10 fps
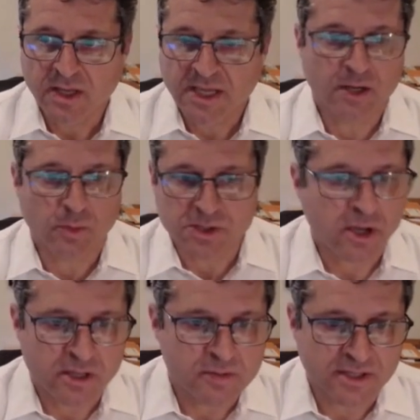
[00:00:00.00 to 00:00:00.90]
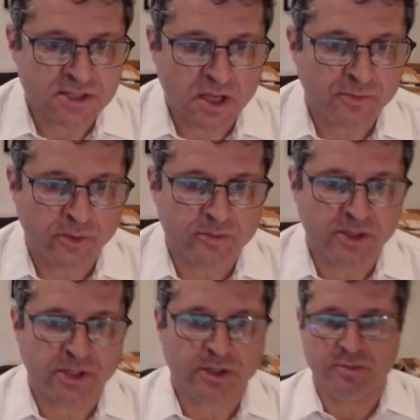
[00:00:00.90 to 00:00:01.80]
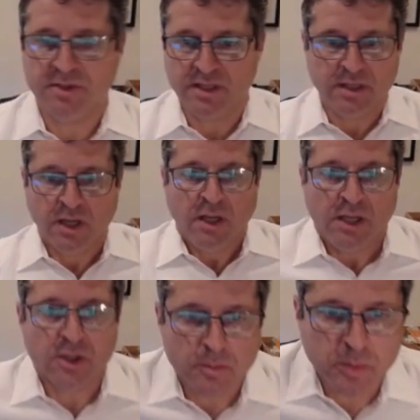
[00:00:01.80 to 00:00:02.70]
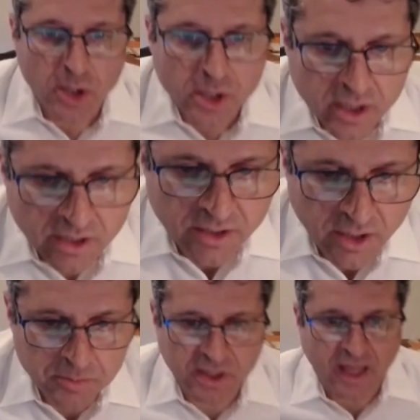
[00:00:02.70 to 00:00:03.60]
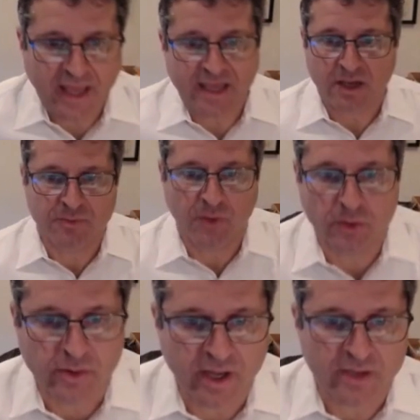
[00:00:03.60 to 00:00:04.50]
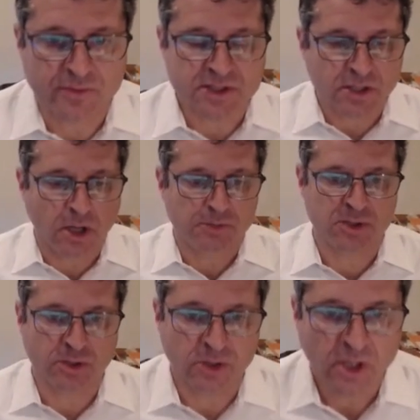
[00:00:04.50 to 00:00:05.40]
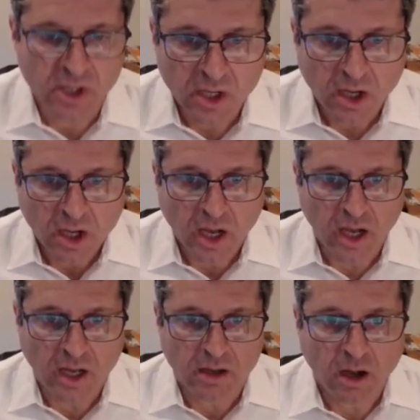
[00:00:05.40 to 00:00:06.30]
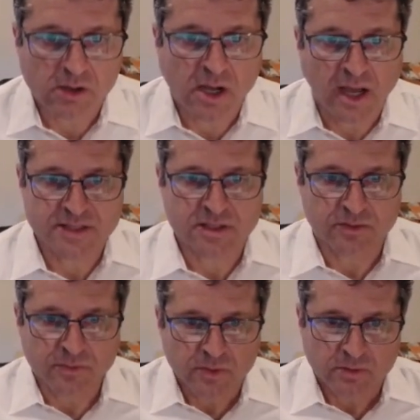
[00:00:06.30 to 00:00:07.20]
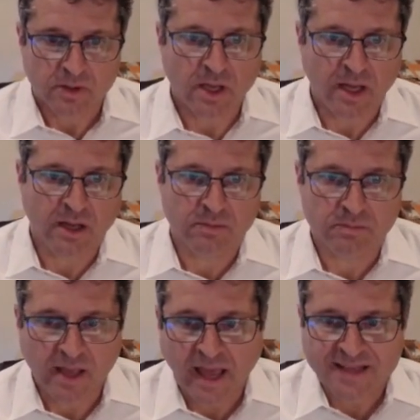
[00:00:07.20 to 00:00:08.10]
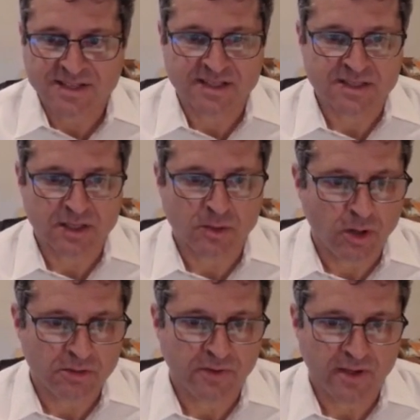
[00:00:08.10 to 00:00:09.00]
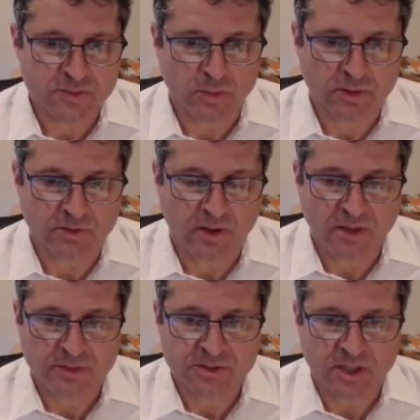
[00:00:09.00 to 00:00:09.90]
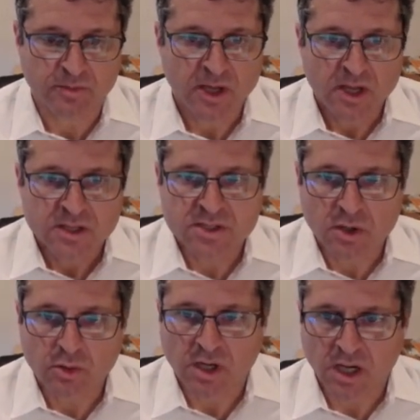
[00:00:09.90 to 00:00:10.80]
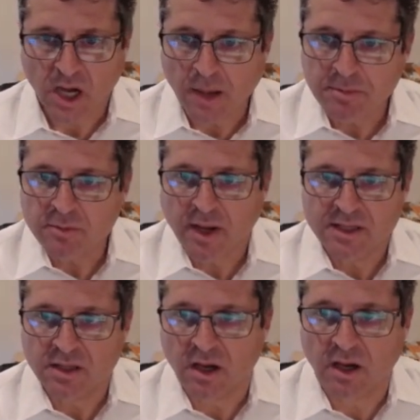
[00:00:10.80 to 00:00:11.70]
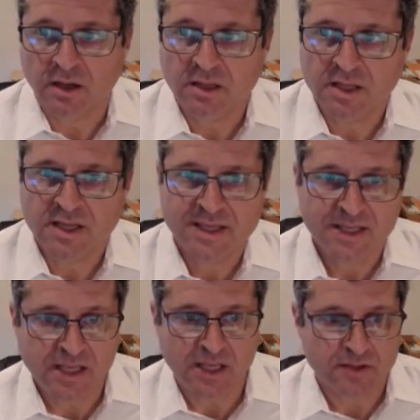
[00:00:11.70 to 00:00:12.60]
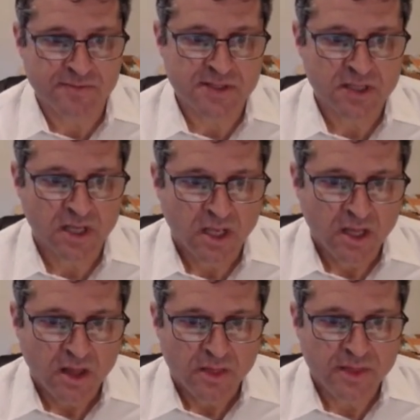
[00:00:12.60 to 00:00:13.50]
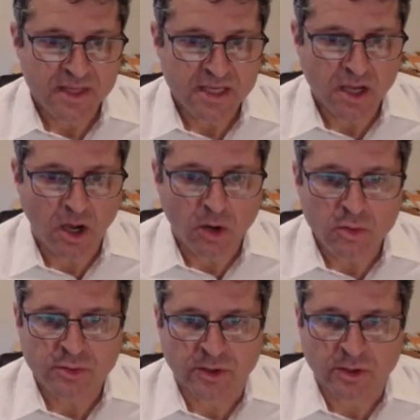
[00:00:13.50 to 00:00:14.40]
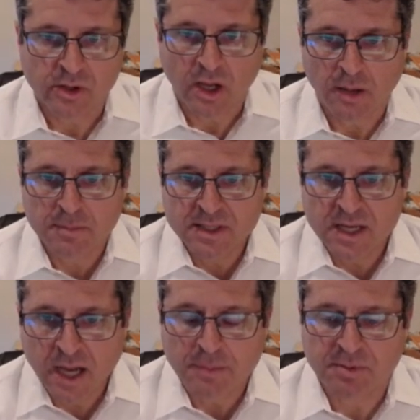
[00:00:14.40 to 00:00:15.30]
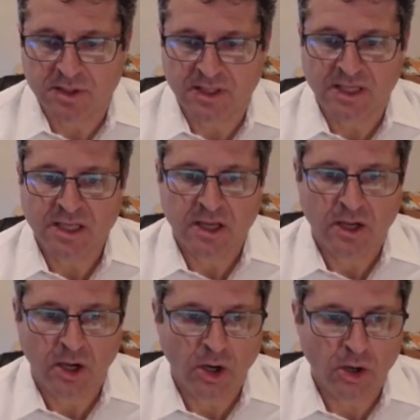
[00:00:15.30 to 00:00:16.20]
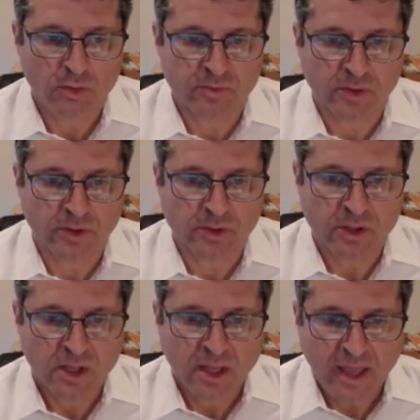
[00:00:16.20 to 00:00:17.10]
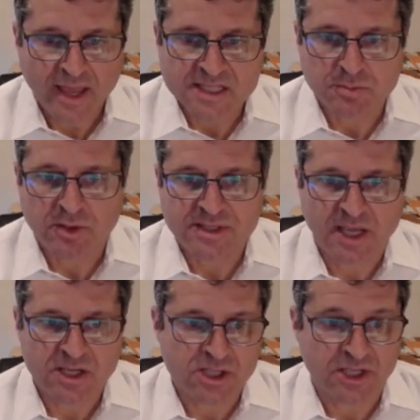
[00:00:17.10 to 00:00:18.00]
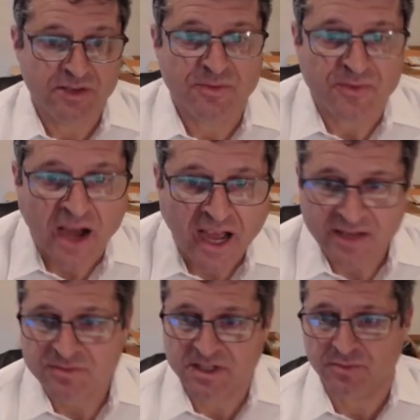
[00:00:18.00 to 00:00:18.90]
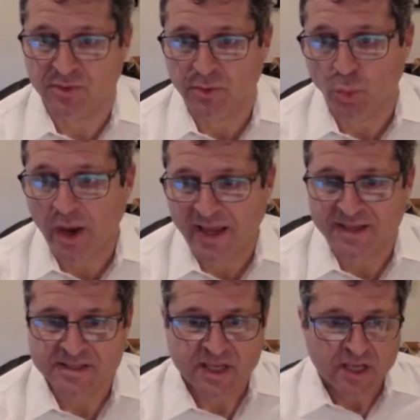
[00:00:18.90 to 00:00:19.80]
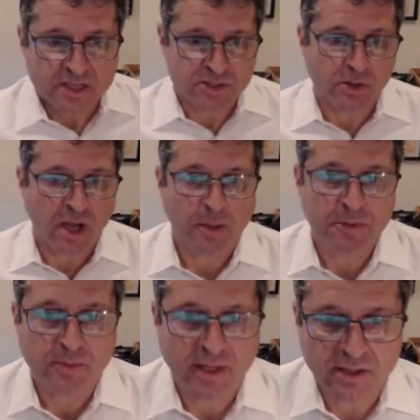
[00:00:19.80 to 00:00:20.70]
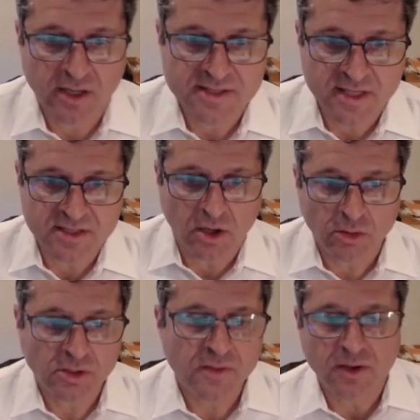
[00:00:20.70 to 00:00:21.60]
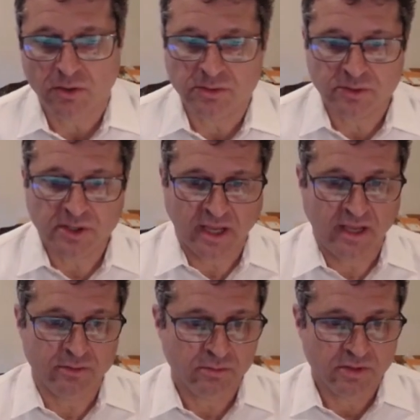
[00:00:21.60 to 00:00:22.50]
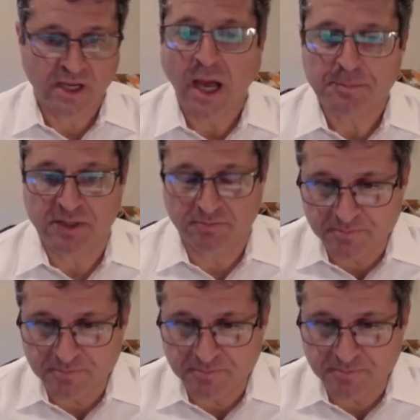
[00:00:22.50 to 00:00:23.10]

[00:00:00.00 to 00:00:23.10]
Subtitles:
Here we're talking about software, but it could be, a book, a play, a photograph, a sculpture, all kinds of assets that qualify as a work of authorship. So copyright law gives the owner monopoly over exploitation in 5 different ways. So copyright law says only the owner can copy,